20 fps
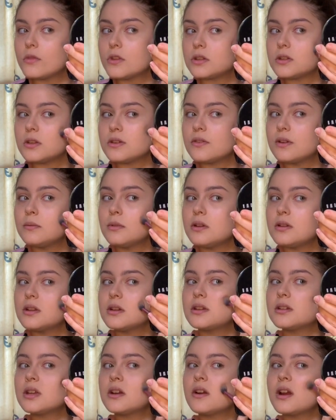So if I'm not
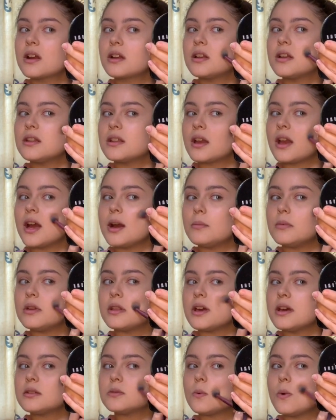looking directly at the camera,
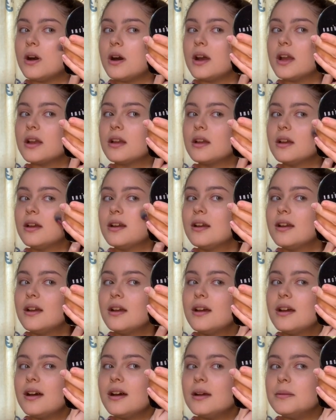that's why.
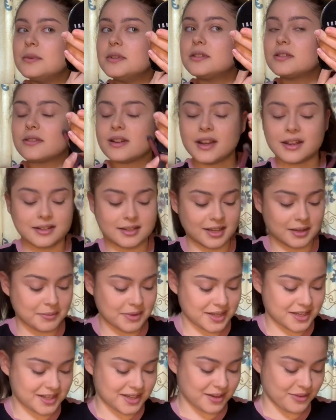I'm distracting
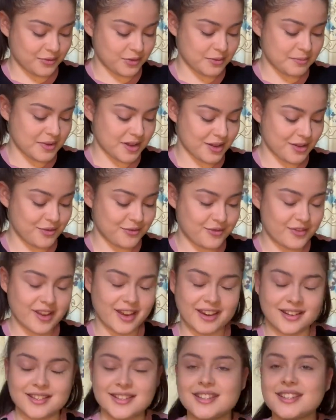myself with my own
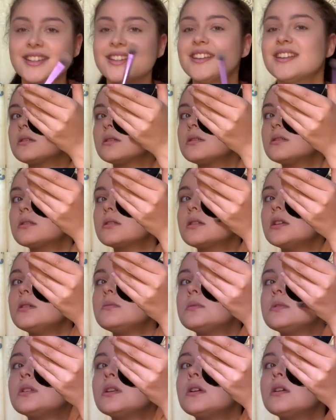face. Just
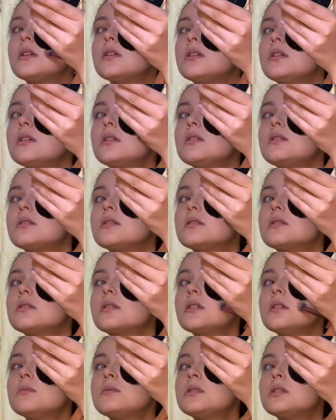keep shading, just
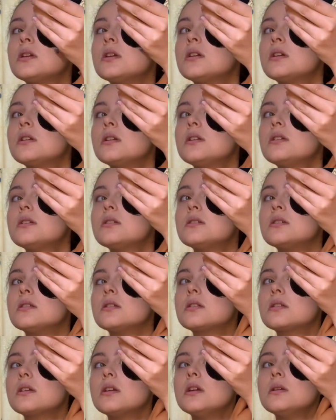keep shading,
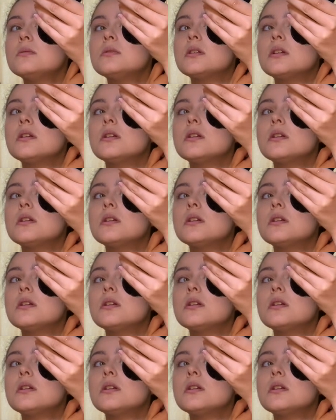just keep